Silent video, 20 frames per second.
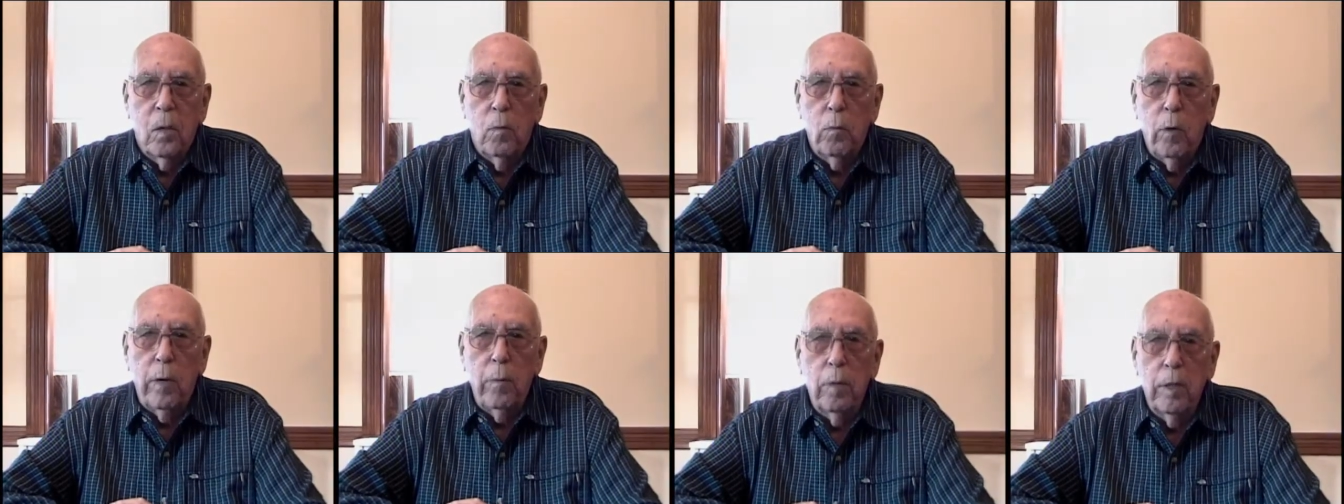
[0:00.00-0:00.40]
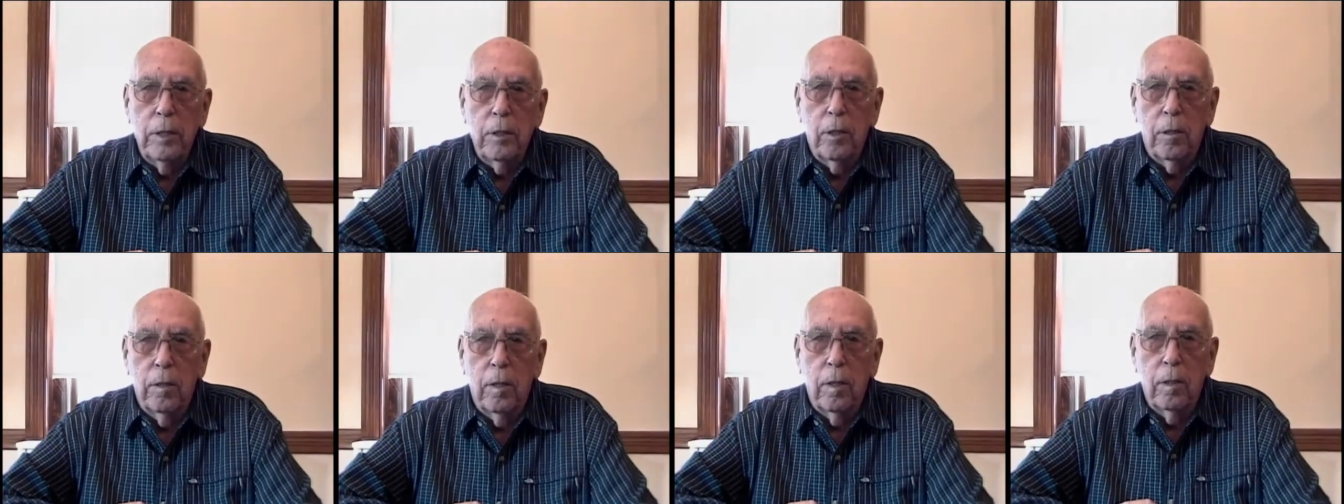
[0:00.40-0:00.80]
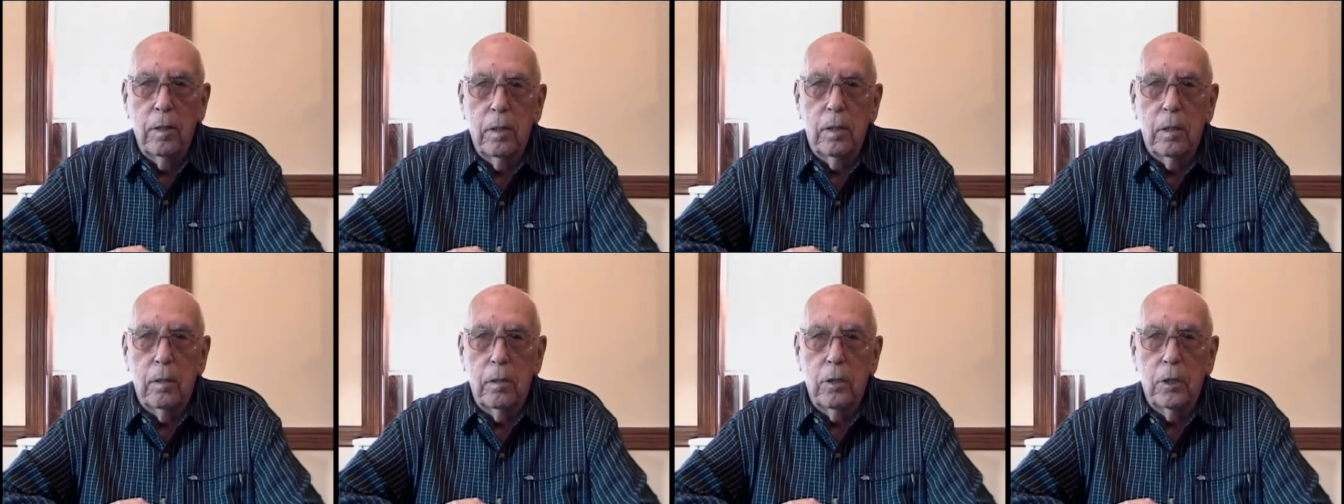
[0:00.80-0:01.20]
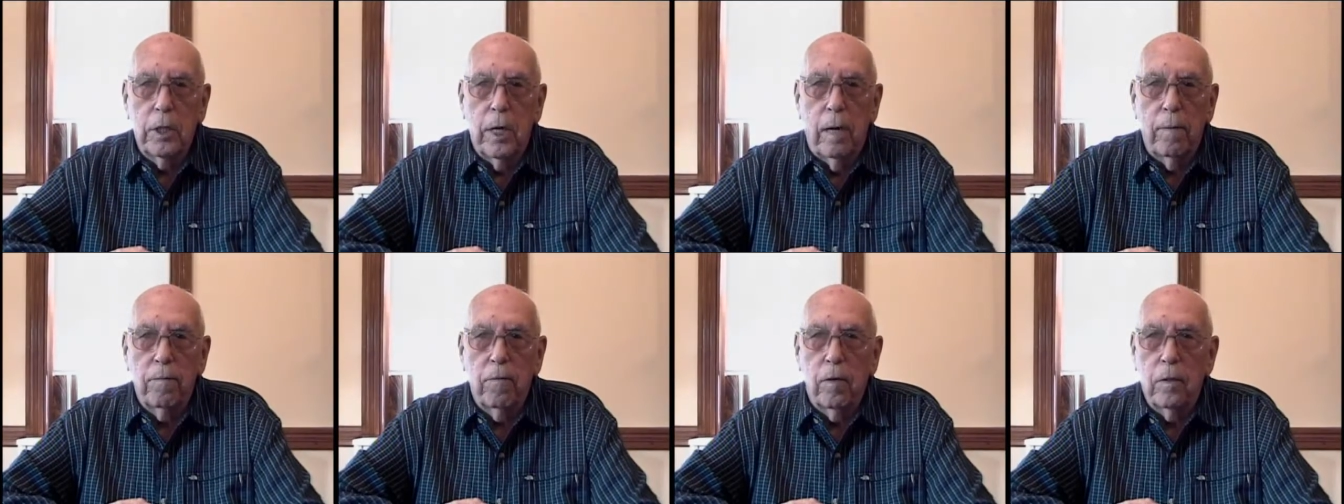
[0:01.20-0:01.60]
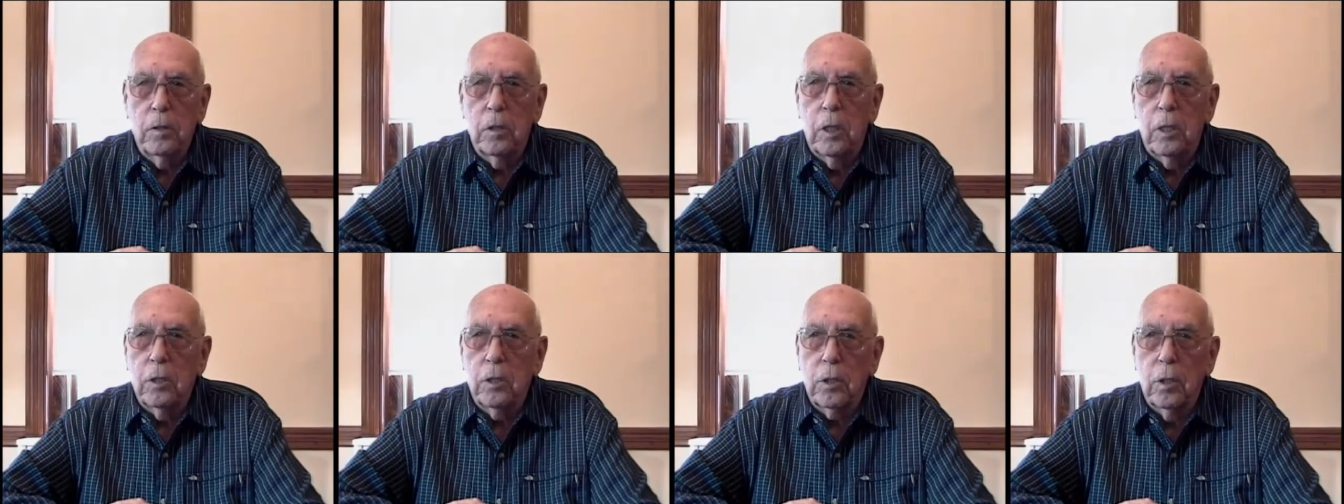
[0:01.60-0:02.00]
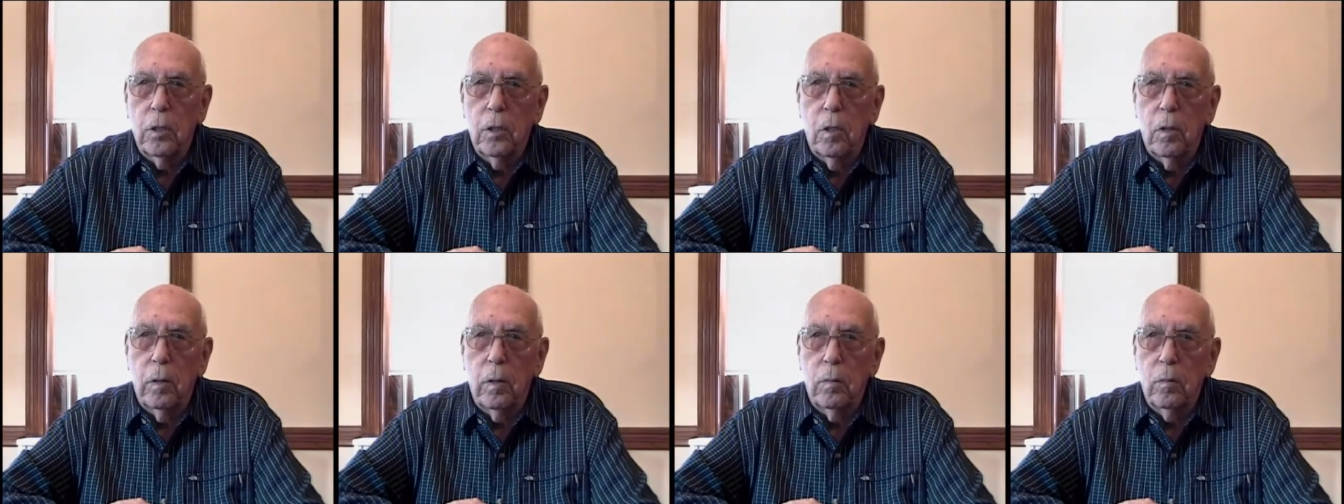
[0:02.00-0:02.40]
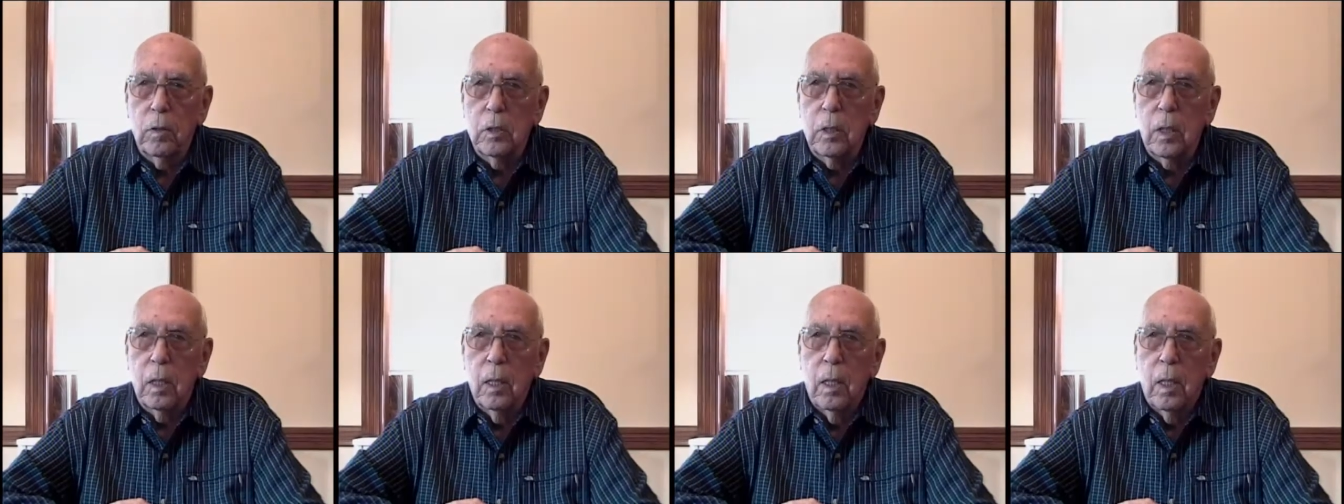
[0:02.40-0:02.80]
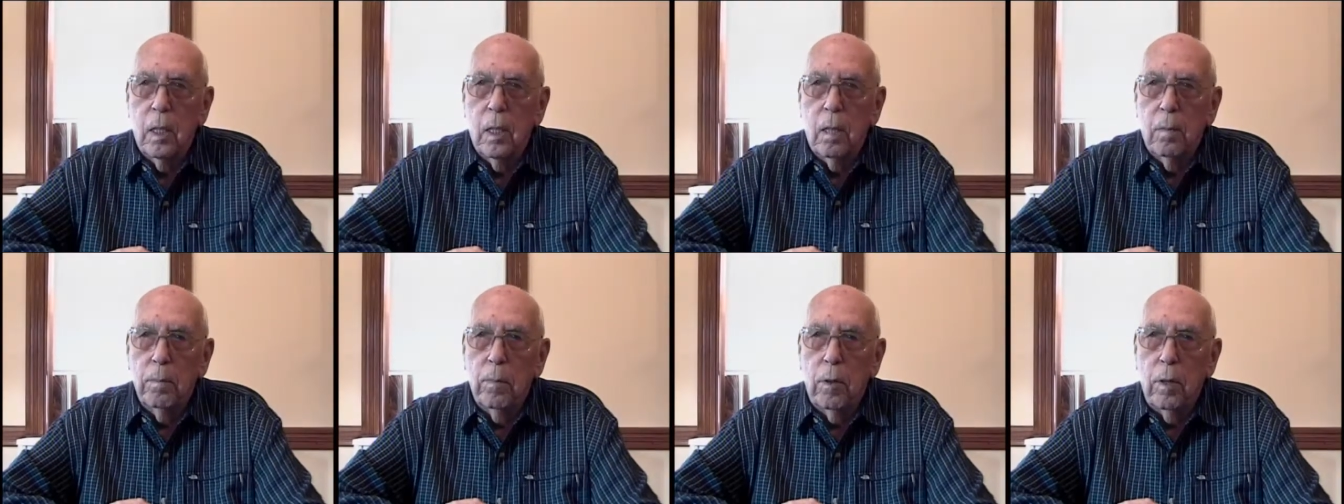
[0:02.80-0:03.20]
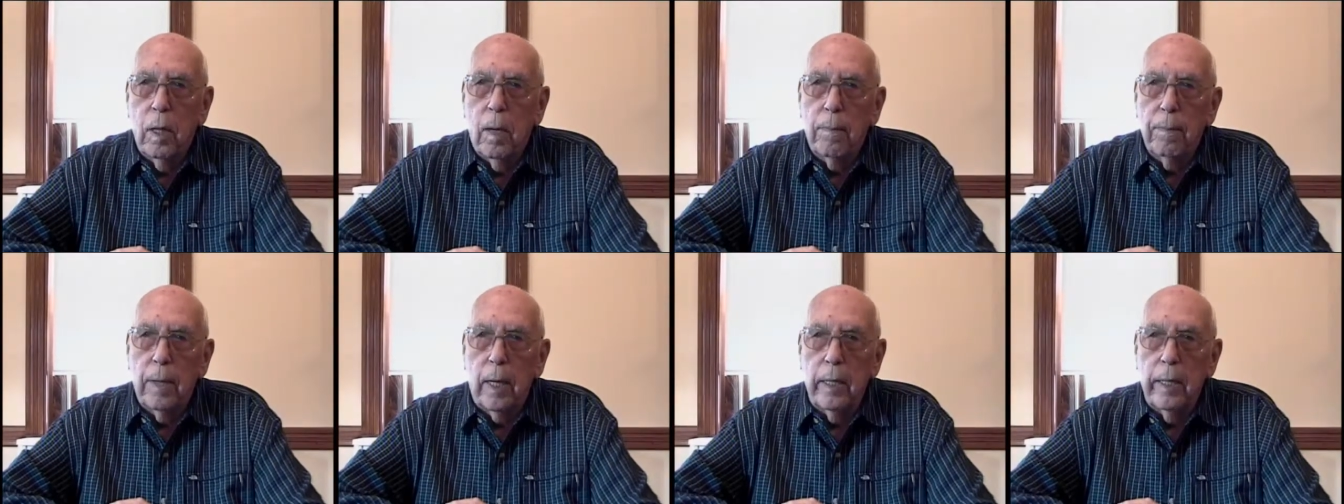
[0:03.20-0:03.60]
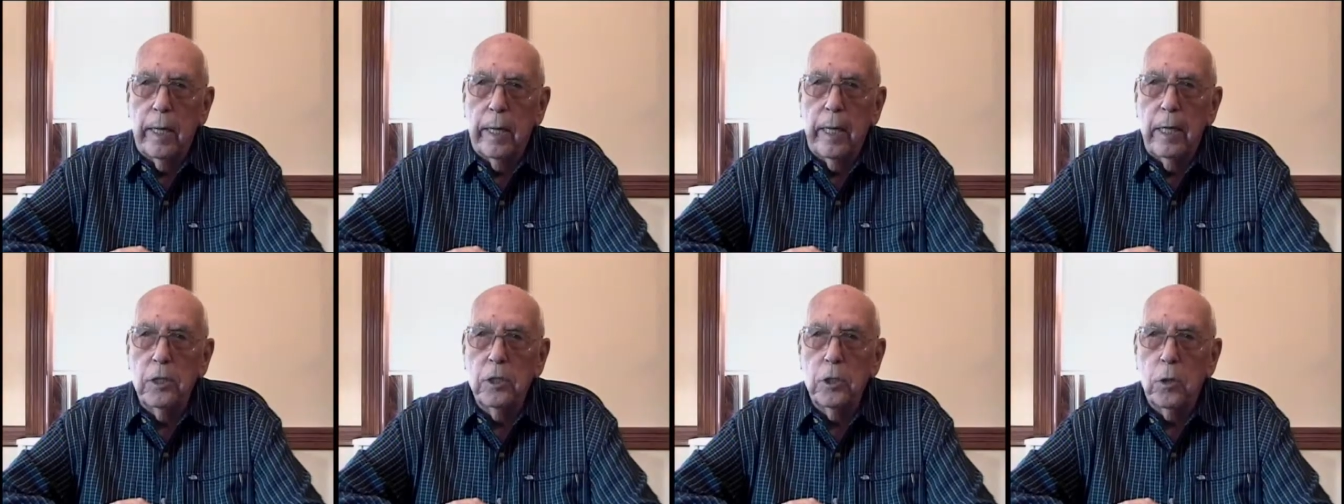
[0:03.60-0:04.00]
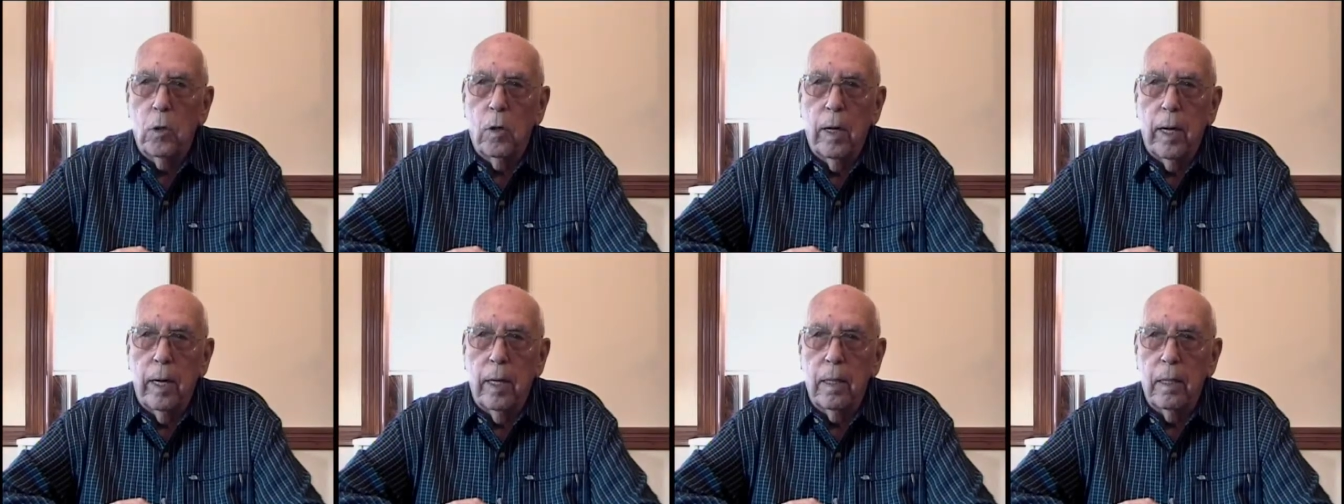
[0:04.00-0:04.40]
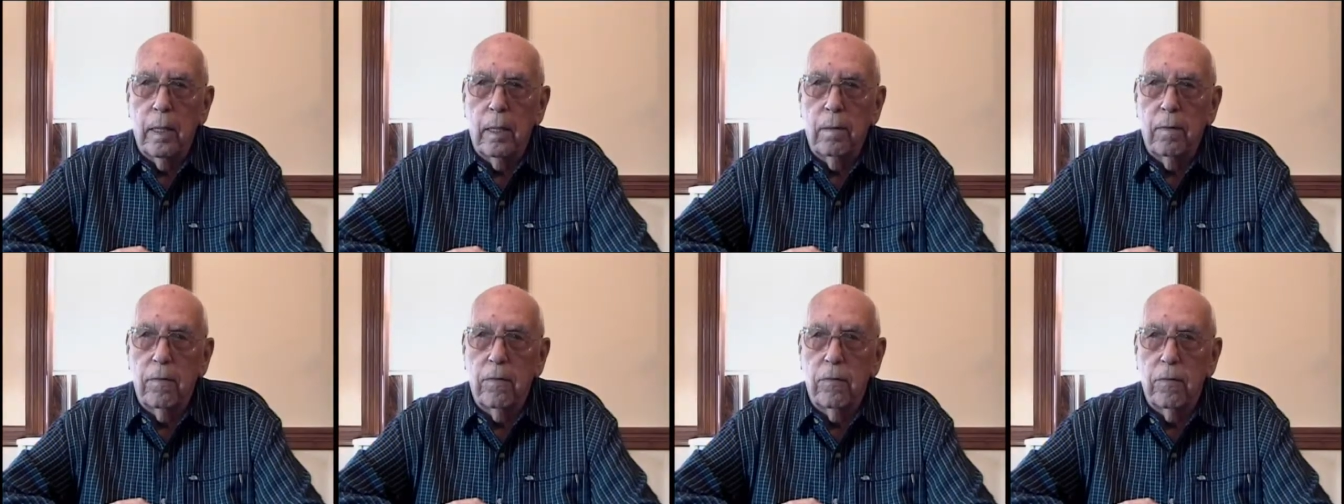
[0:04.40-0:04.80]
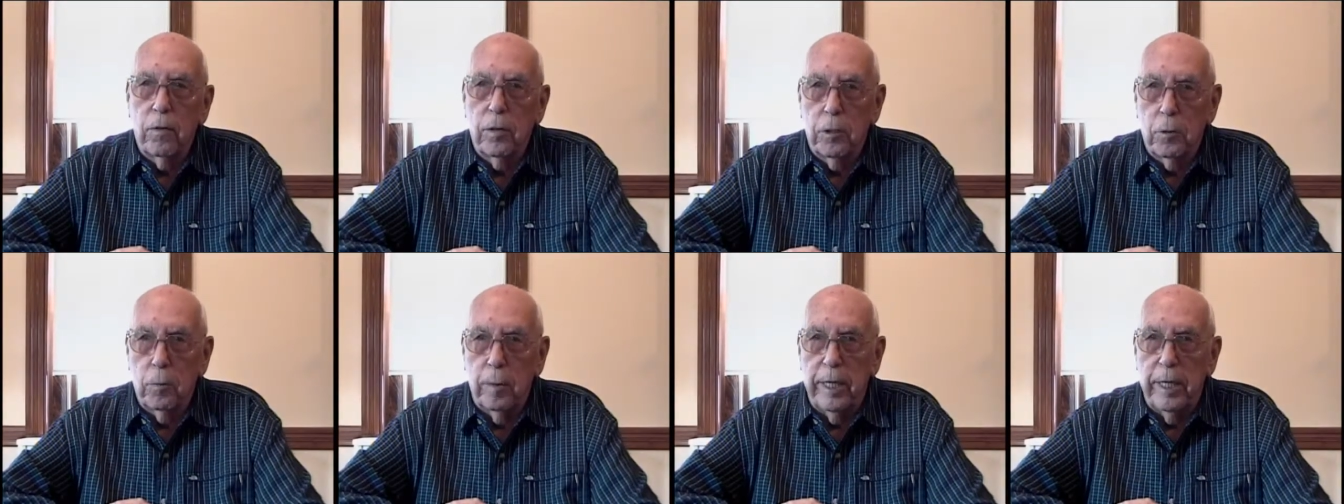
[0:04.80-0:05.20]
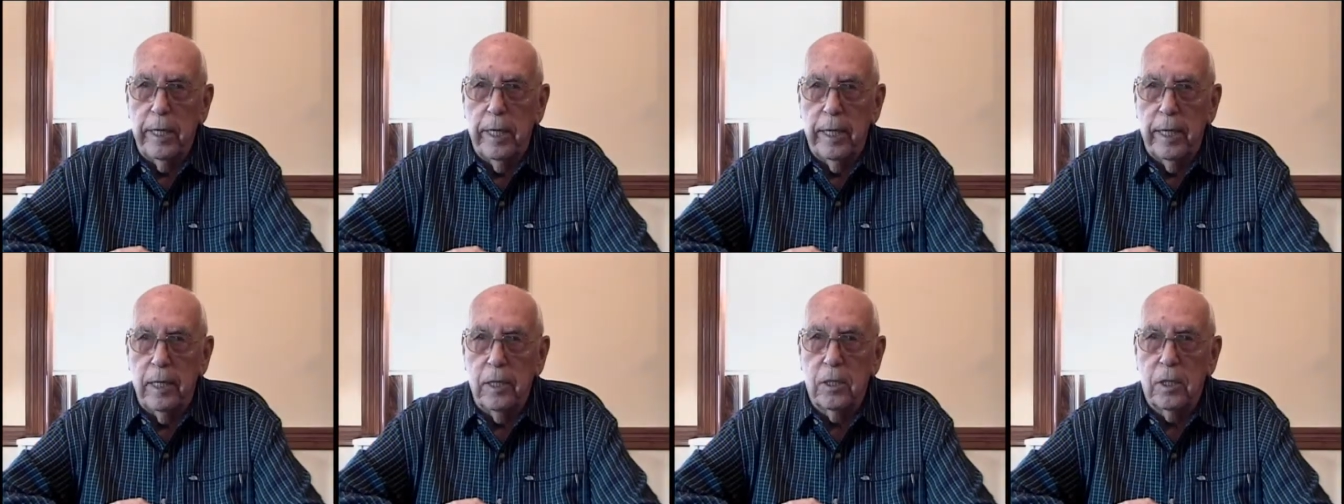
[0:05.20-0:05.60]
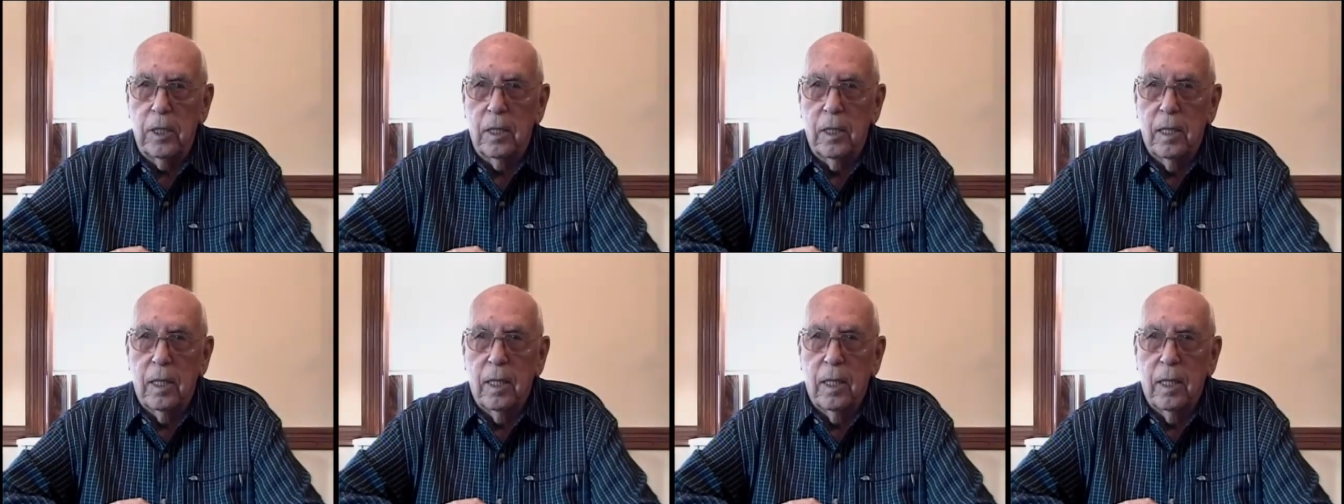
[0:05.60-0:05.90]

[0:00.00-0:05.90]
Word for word: we returned to San Francisco and was put up on Angel Island for 3 days.